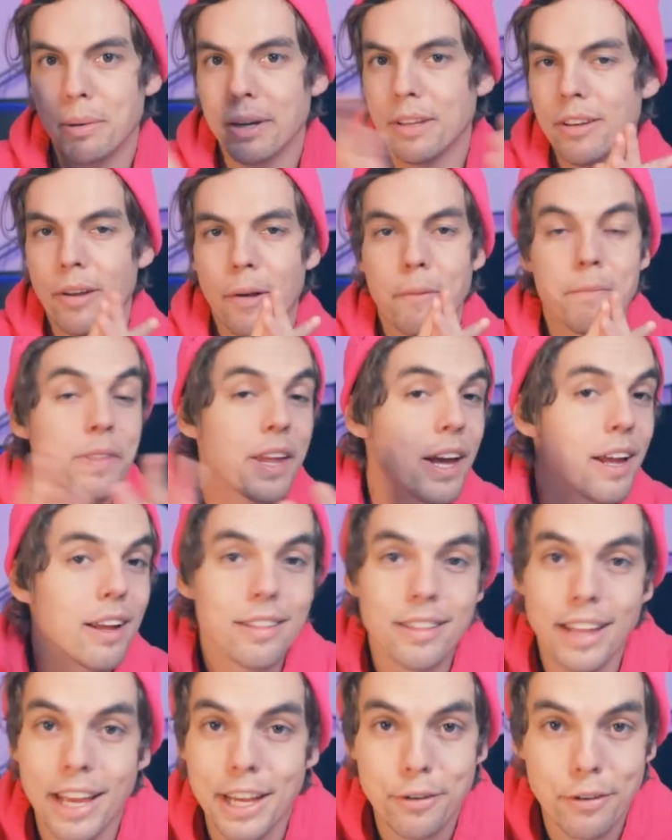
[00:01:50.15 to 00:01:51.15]
but you know,
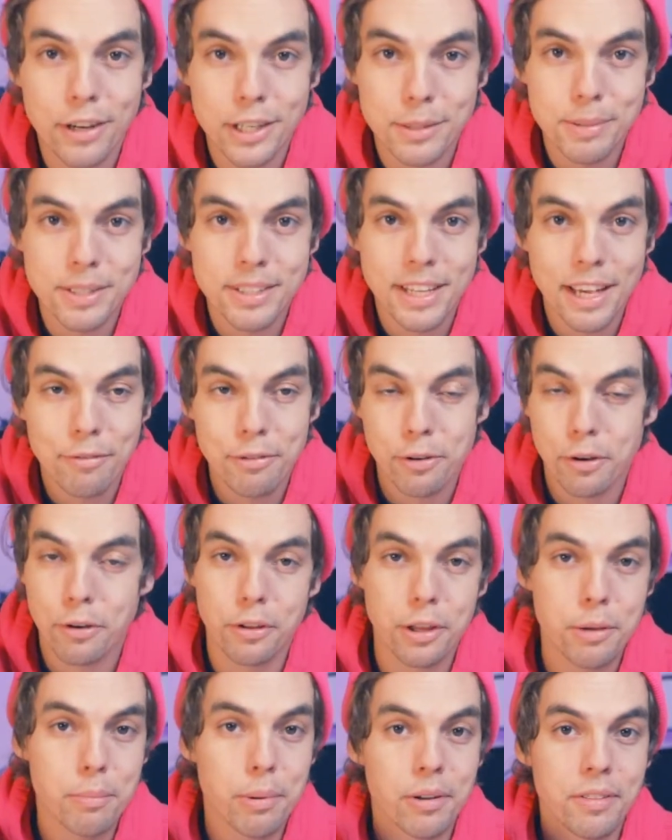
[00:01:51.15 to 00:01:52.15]
late Christmas gift,
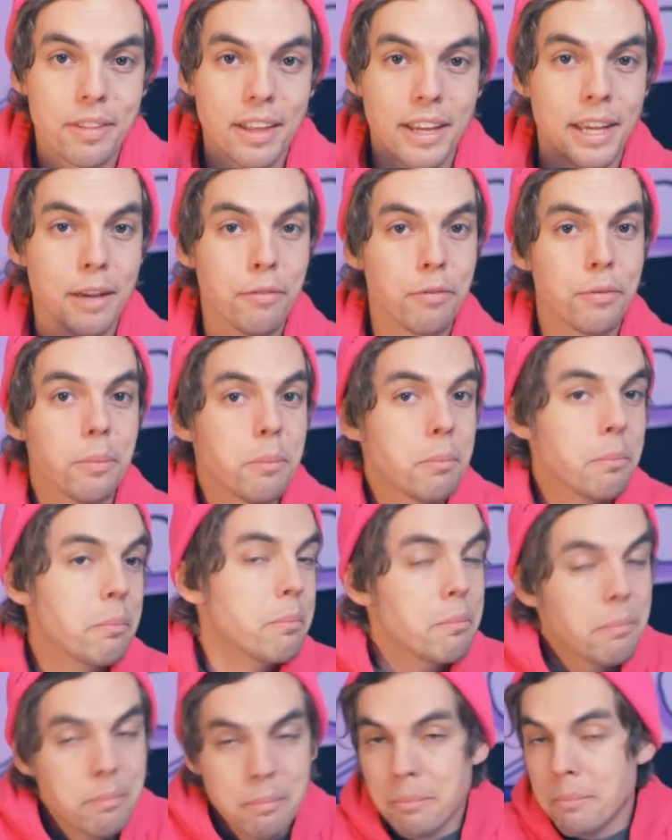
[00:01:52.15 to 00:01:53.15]
early birthday gift,
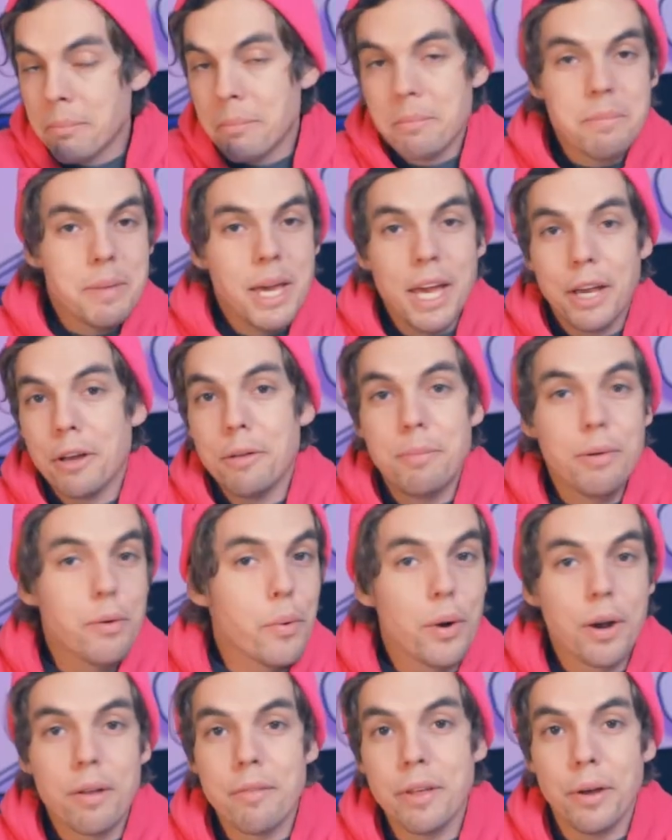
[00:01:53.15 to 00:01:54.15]
it could be
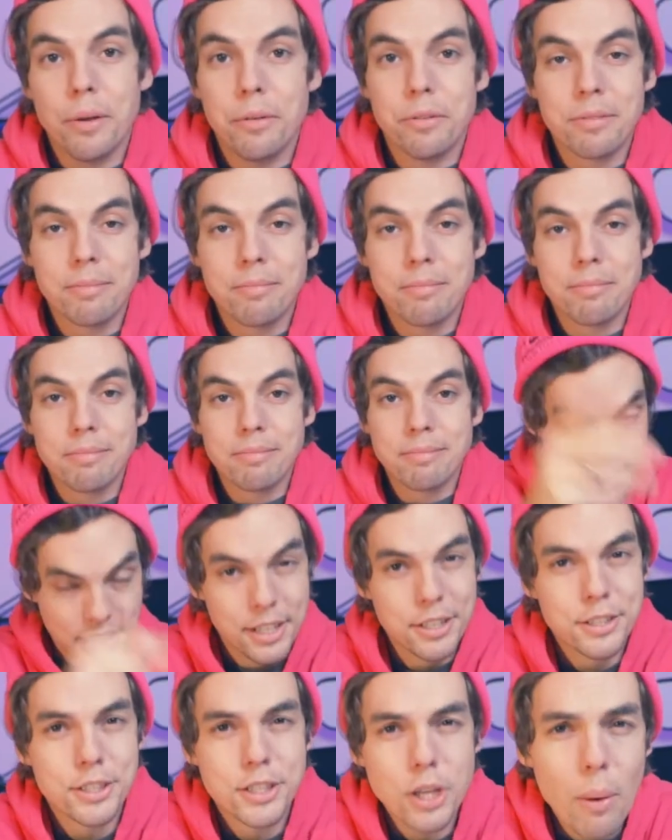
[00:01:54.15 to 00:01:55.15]
one of those.
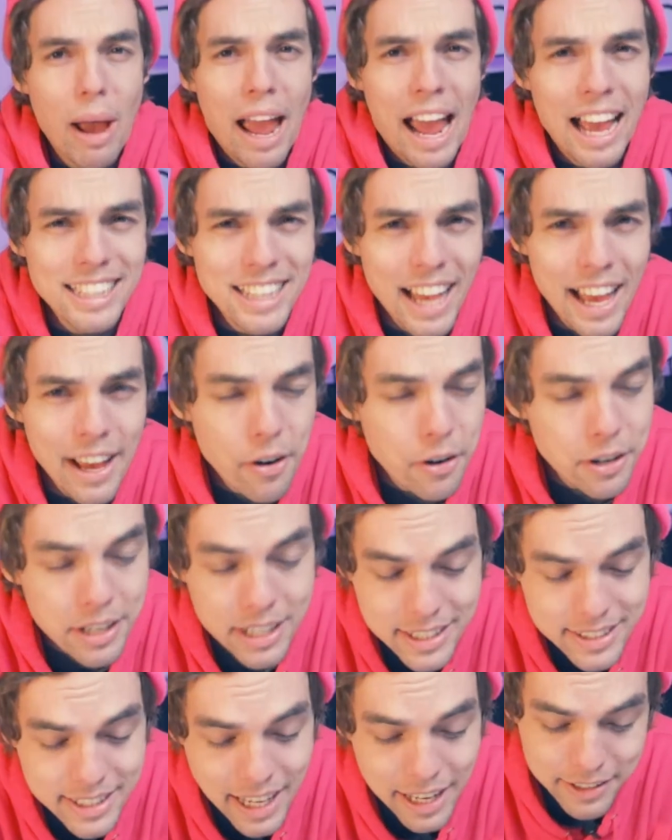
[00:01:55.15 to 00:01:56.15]
So as I already
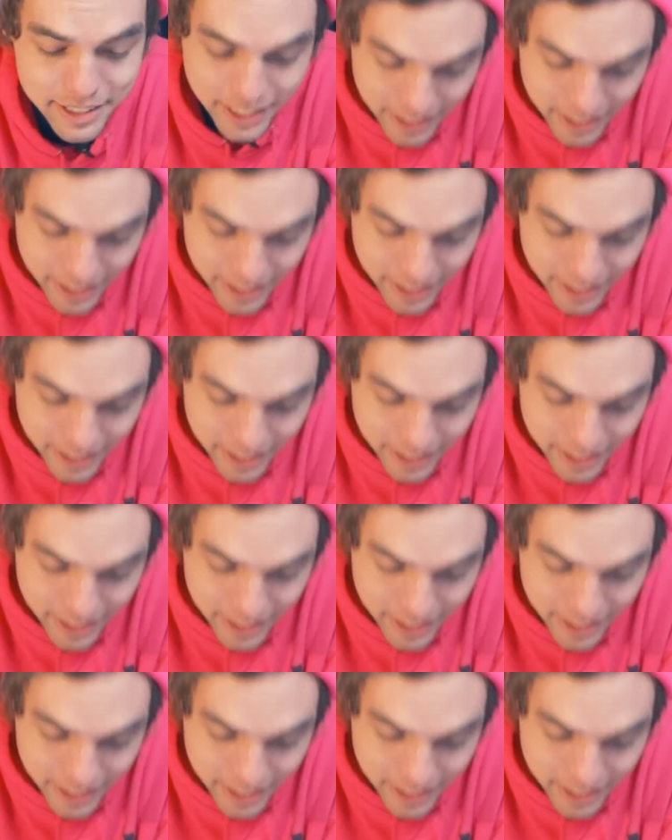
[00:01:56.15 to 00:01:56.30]
said,